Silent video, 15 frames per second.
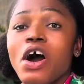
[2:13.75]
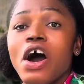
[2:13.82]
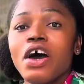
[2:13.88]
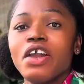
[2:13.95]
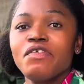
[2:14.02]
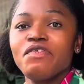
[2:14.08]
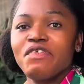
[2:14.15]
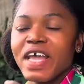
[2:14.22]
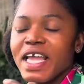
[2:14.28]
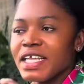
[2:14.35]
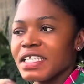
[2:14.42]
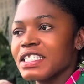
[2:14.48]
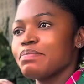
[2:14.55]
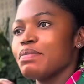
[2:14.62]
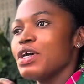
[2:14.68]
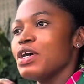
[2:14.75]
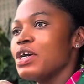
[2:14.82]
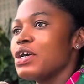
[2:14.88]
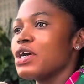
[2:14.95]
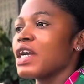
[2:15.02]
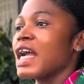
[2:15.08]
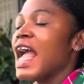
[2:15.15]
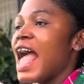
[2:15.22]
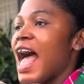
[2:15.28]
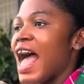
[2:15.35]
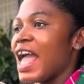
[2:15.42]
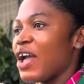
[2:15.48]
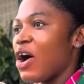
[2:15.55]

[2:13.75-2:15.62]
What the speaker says: On Facebook. I